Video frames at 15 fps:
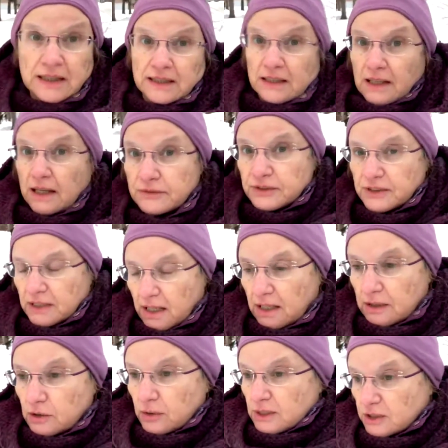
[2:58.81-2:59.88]
lifestyle
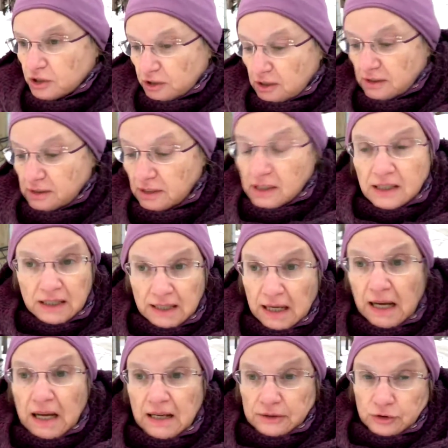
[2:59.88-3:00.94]
questions,
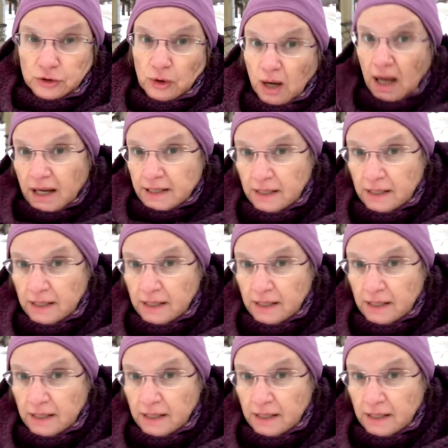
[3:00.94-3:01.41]
do I